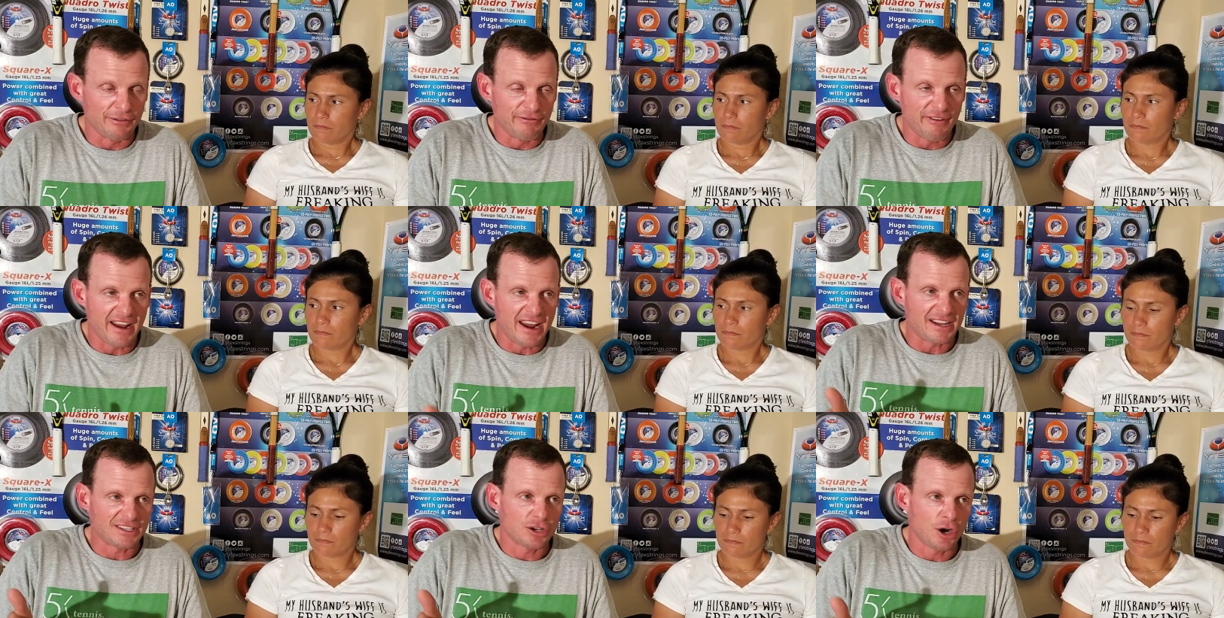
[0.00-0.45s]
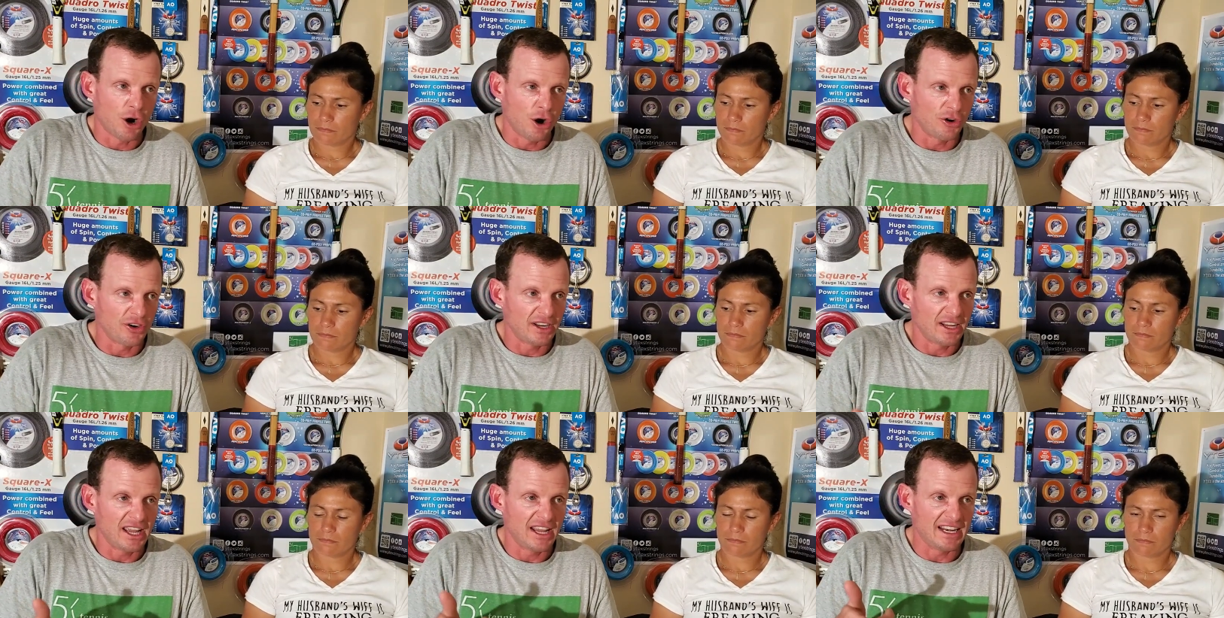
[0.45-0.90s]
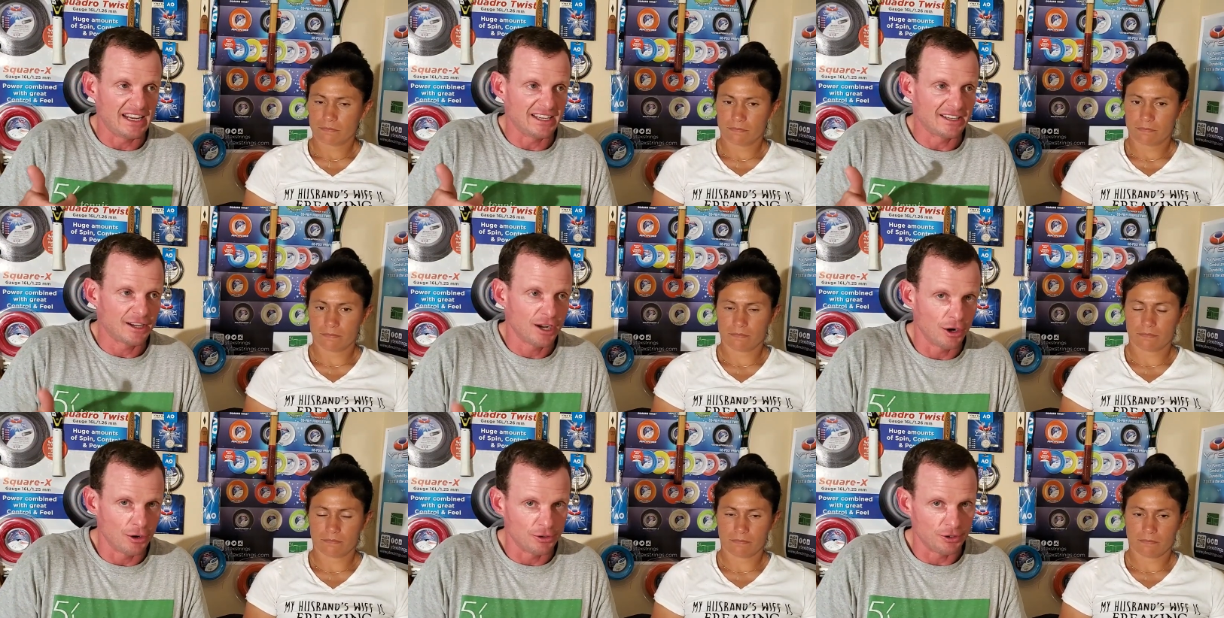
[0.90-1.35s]
Speaker 1: your face, hard
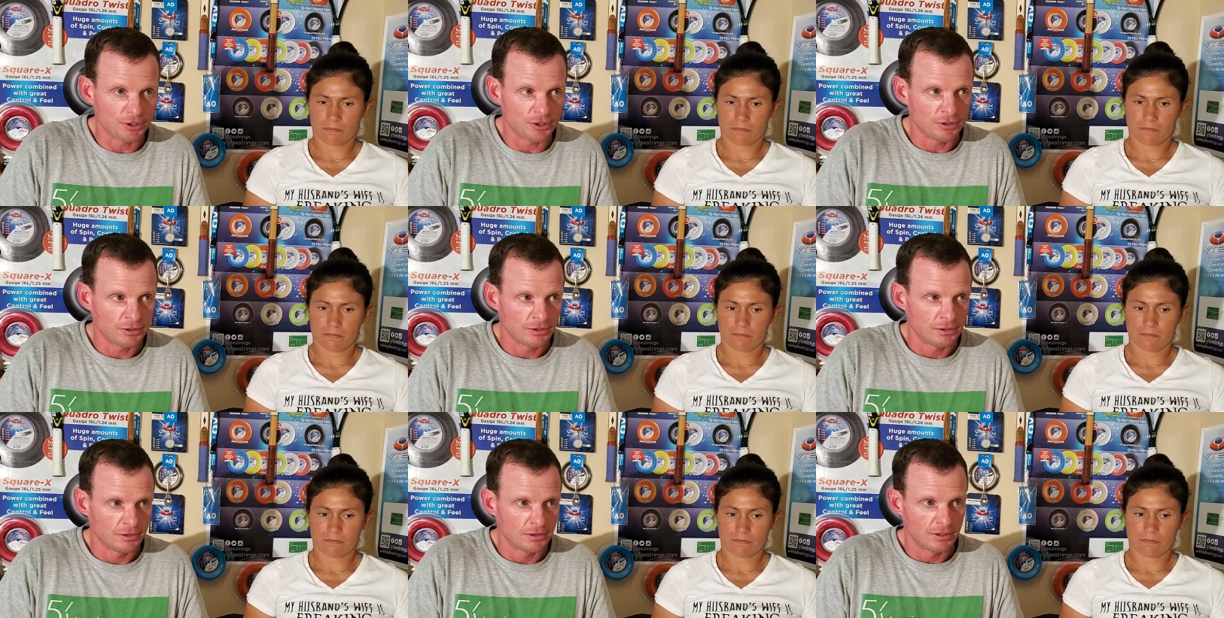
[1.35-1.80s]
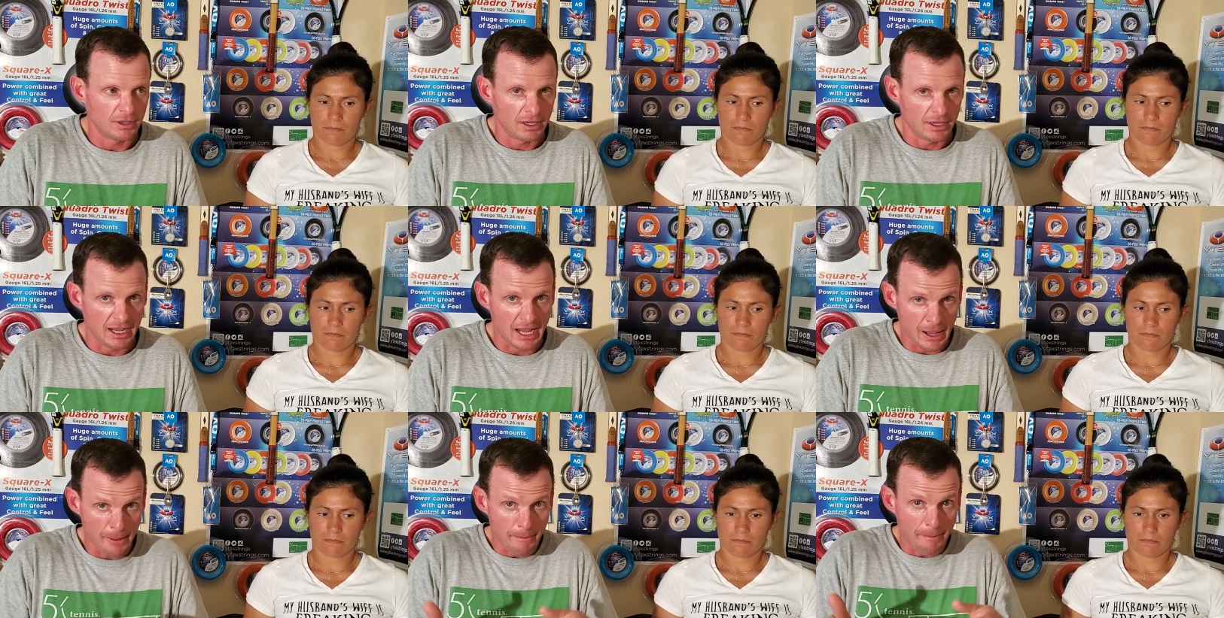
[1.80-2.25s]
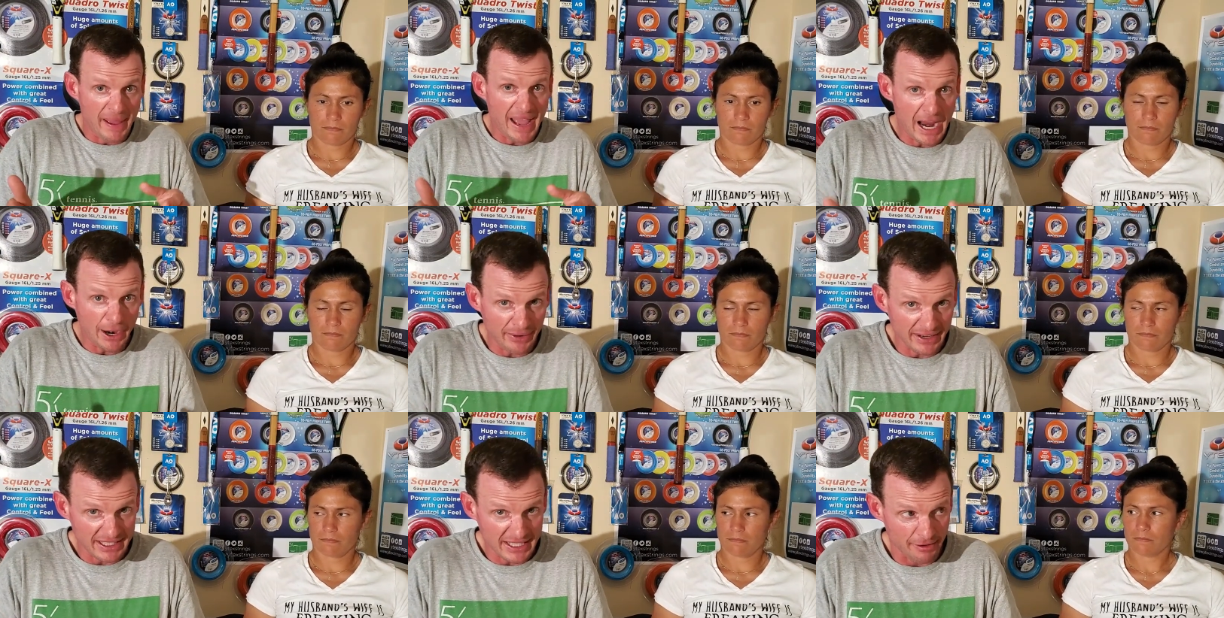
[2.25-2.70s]
hitting coach
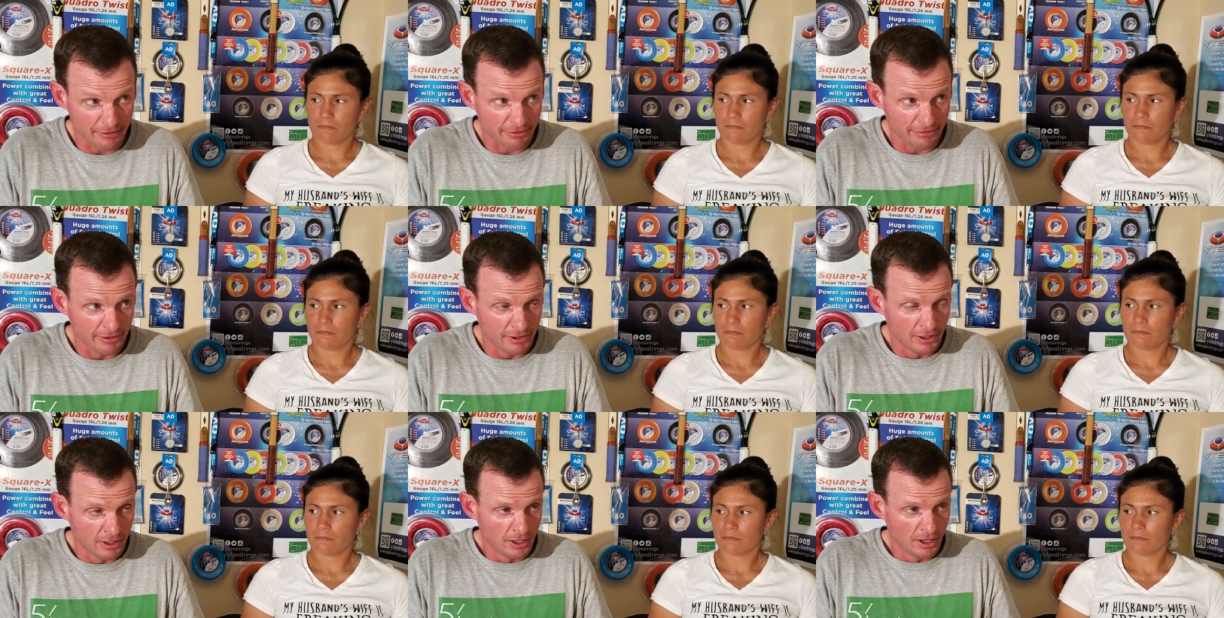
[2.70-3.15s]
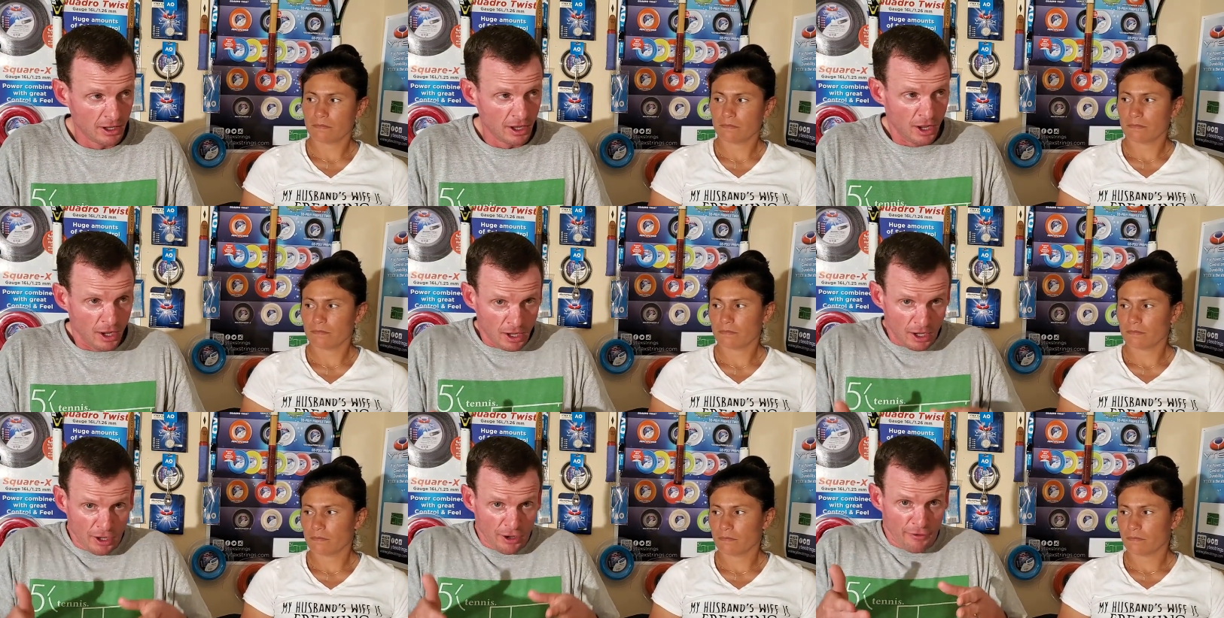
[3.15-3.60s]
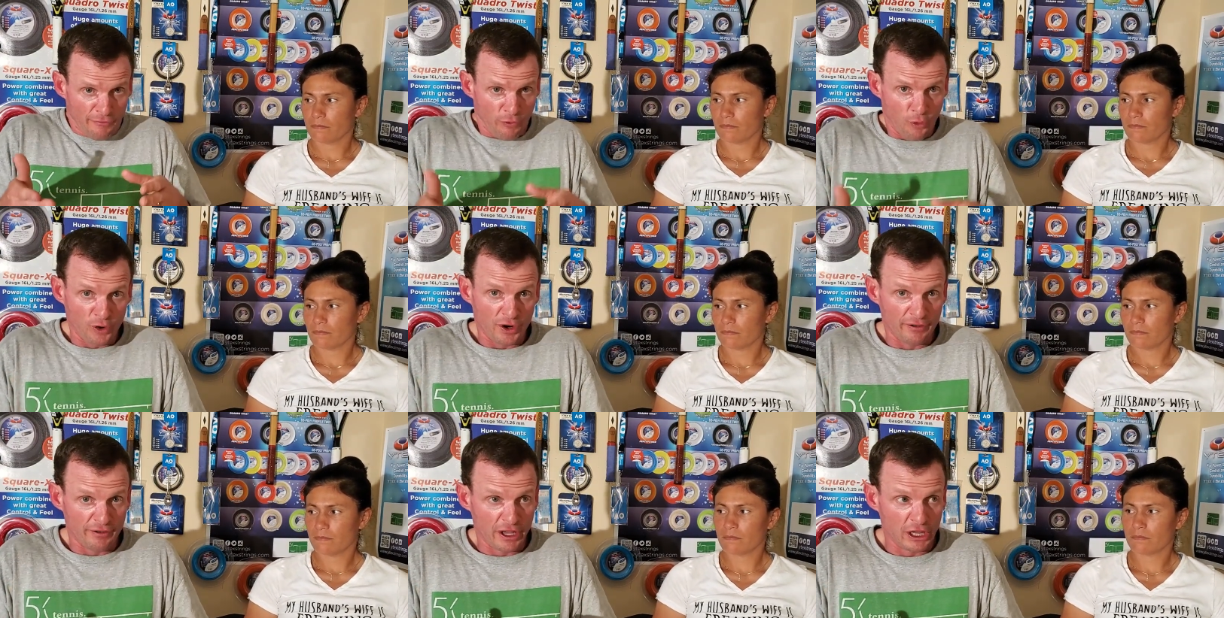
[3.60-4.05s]
imperative
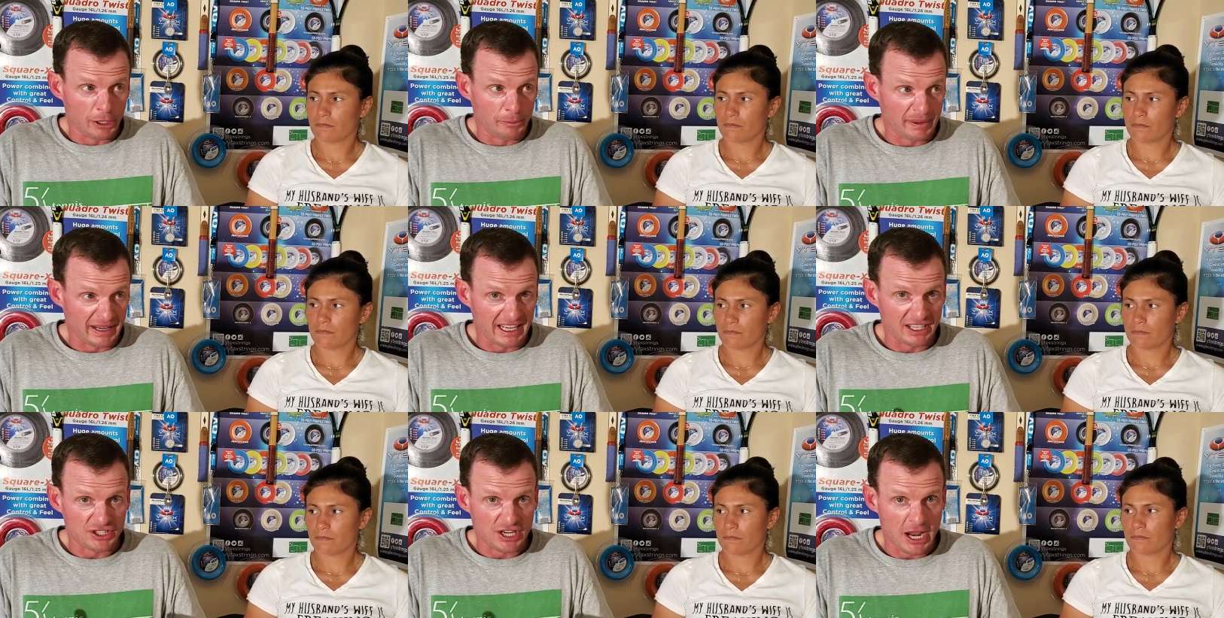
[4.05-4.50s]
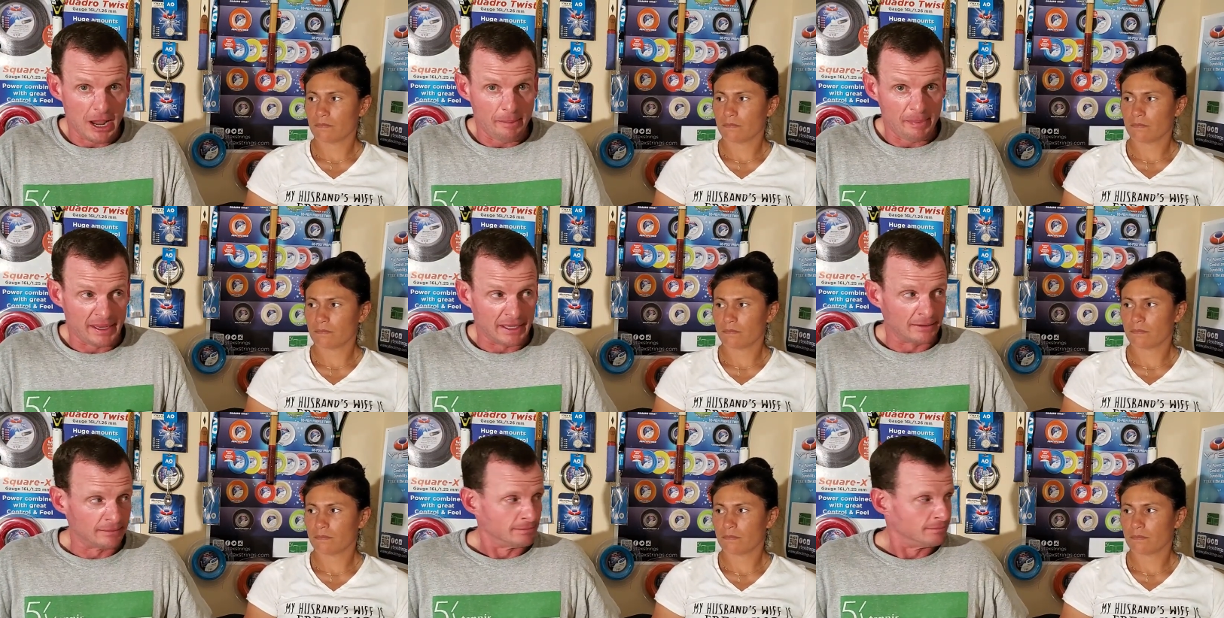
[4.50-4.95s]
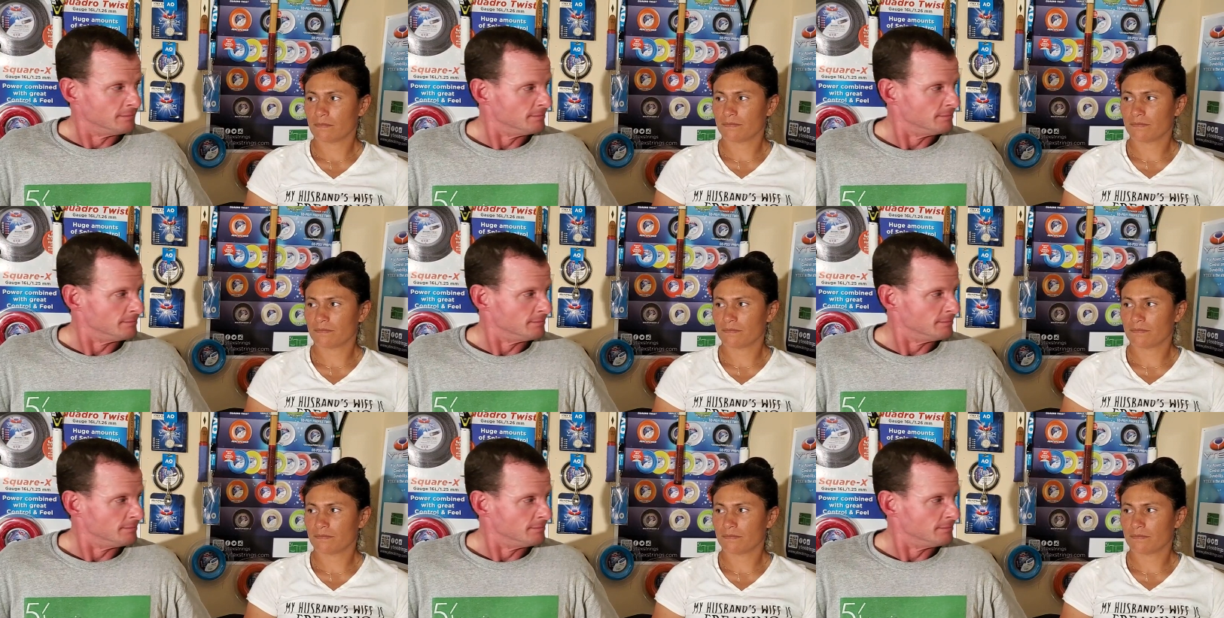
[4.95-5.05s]
for developing a champion?